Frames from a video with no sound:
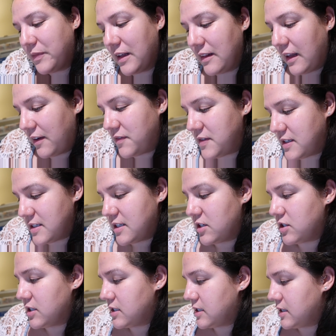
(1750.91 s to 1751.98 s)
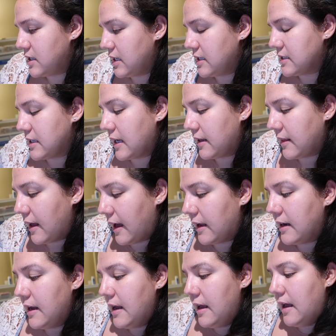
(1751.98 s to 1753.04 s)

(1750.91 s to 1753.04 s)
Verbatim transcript: life decisions and things like that.